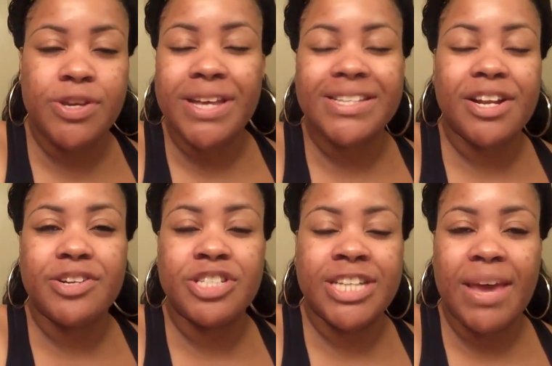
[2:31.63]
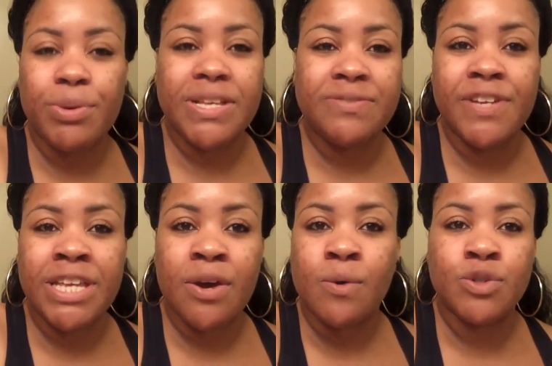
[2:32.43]
You guys don't understand with these
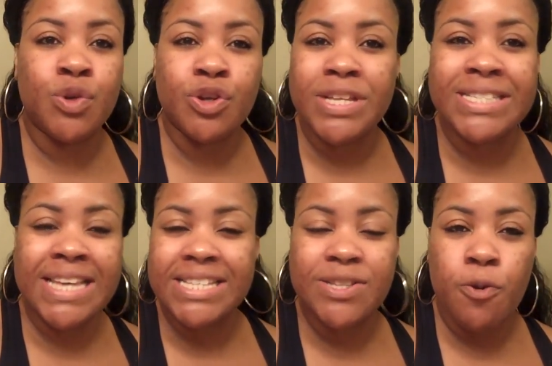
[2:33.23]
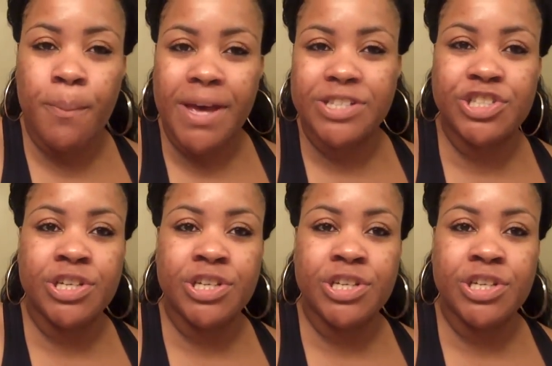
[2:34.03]
videos, you can only say so much.